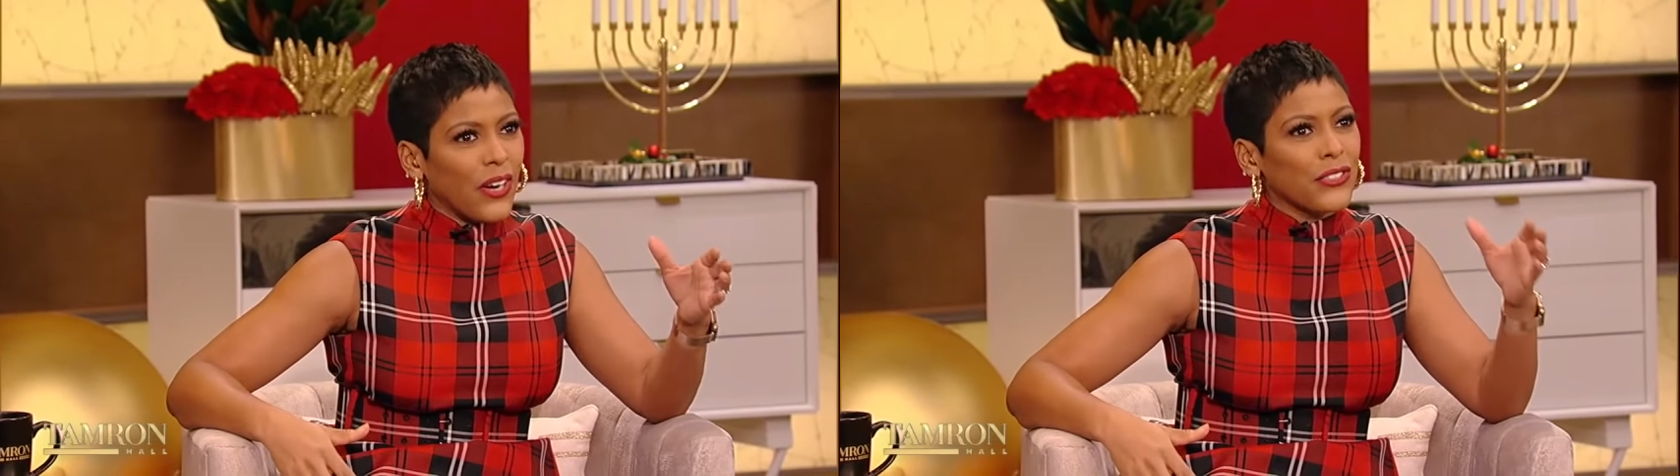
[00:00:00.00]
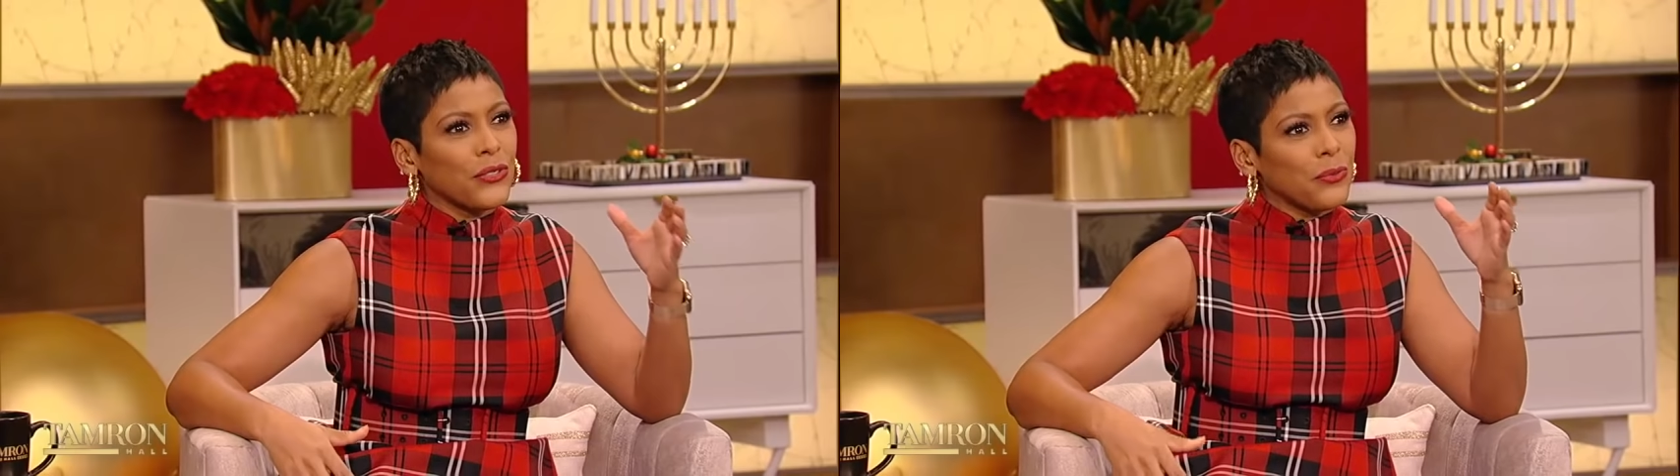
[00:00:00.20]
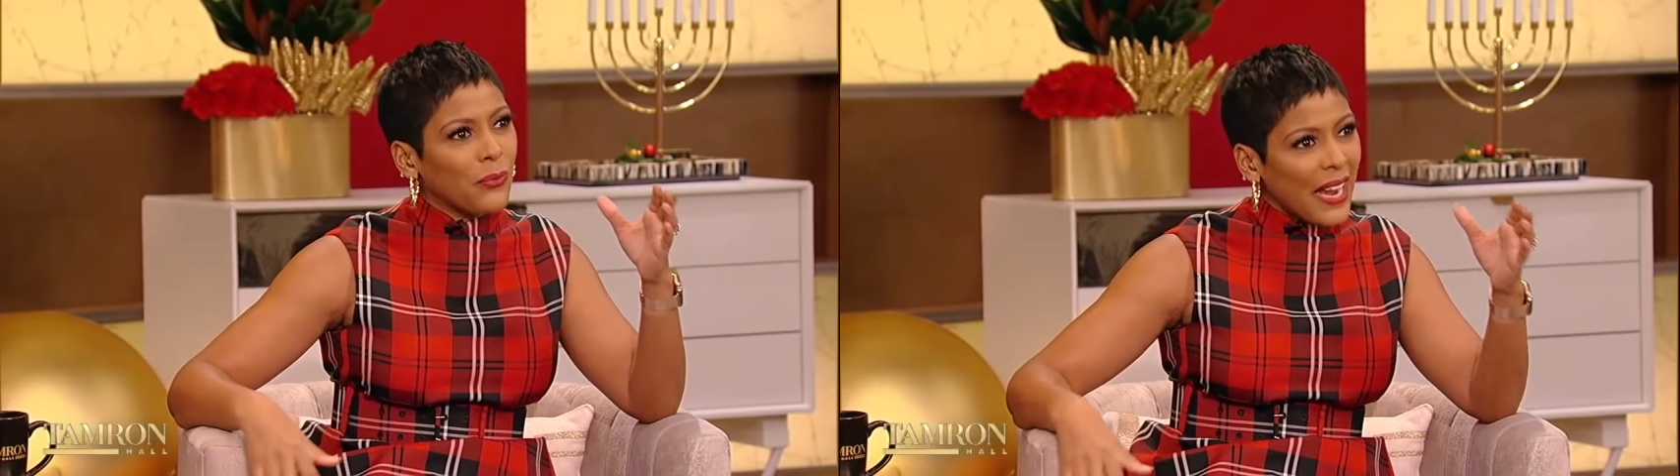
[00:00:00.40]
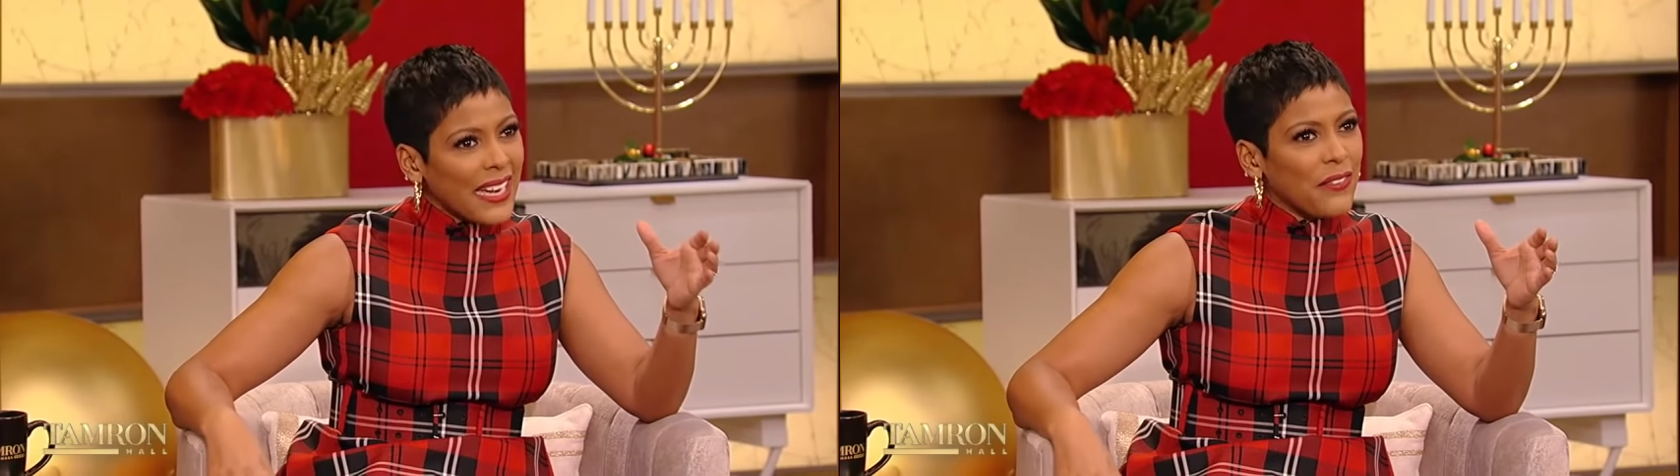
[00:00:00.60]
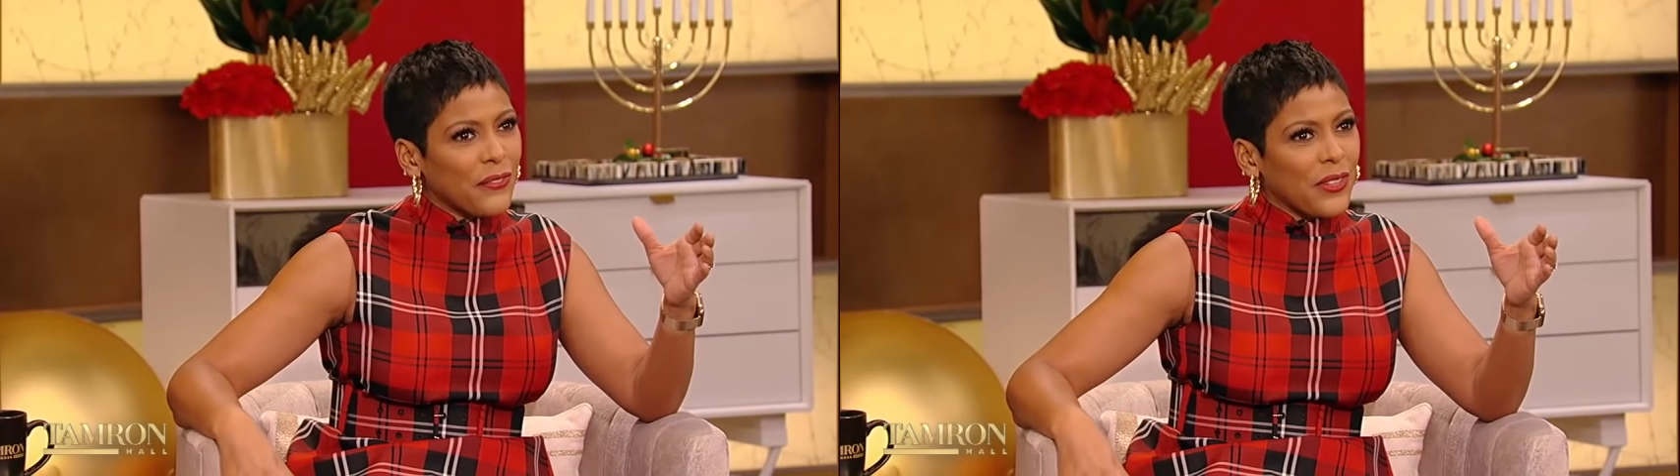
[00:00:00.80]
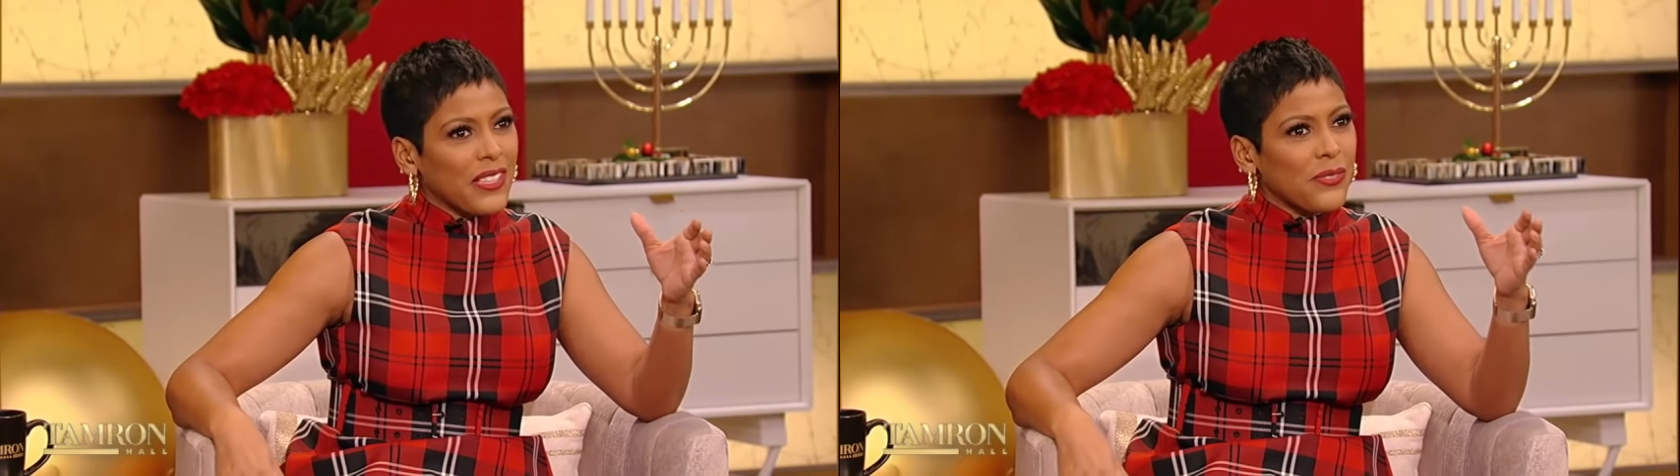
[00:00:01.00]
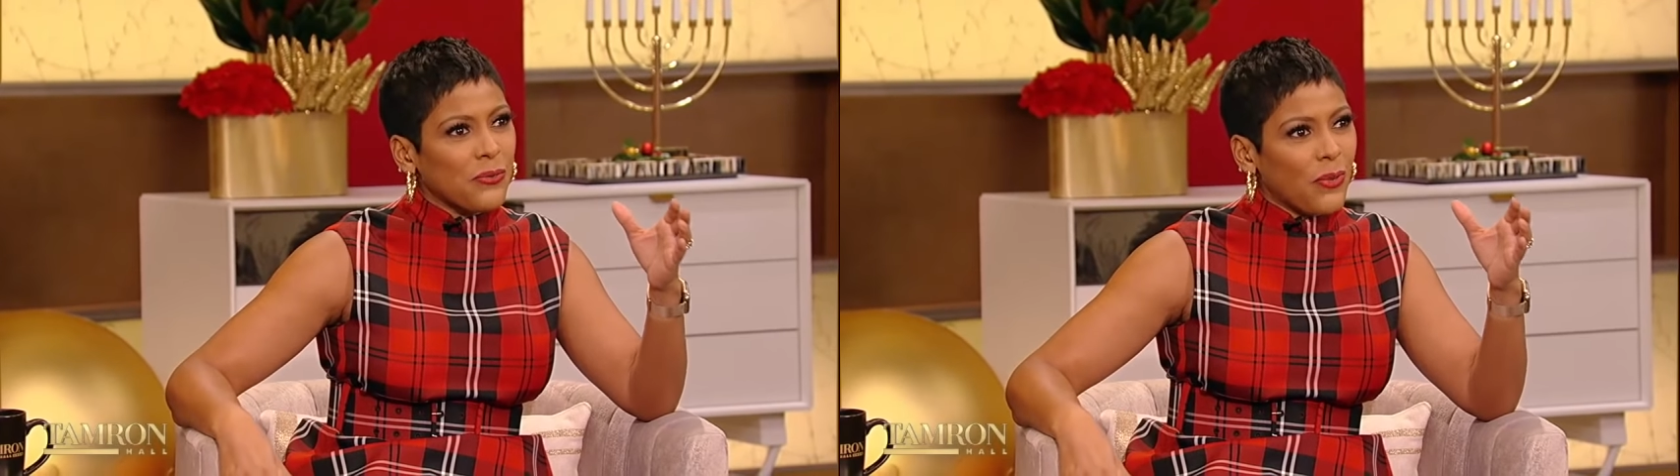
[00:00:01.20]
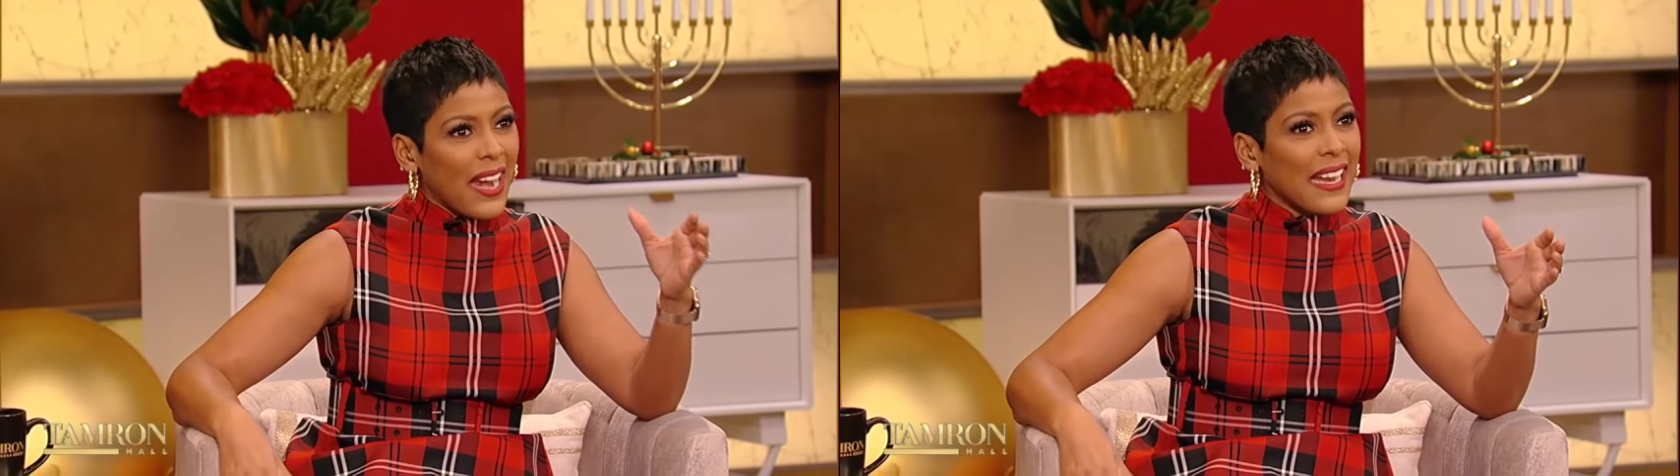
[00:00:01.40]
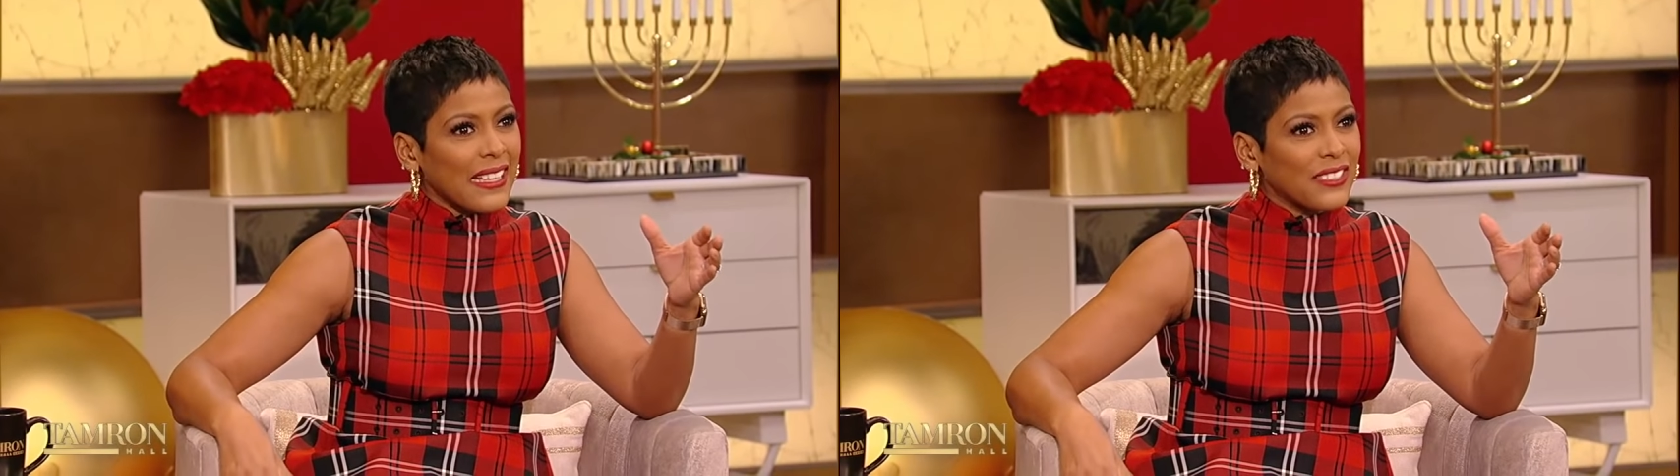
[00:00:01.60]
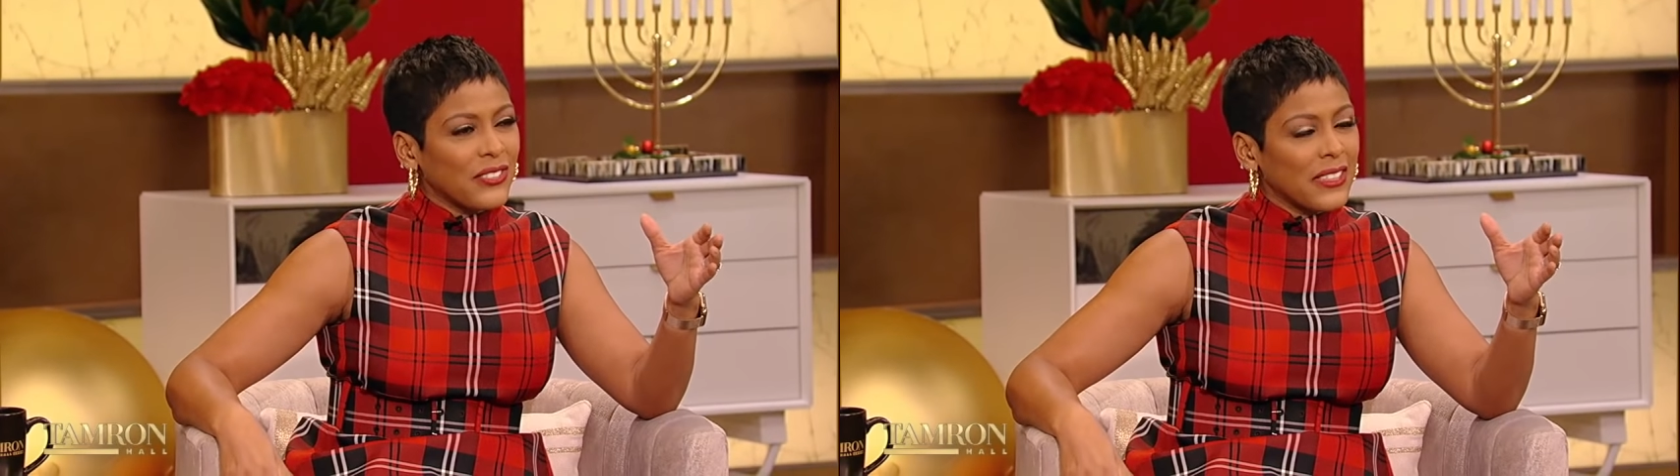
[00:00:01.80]
are you ready for this
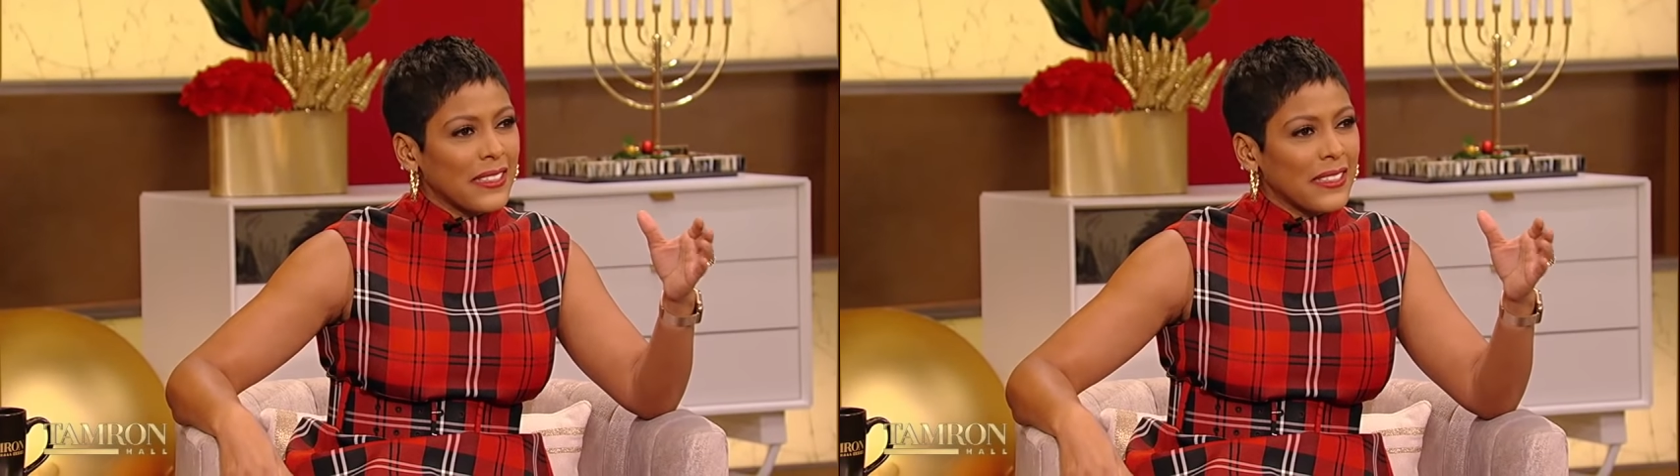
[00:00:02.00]
range?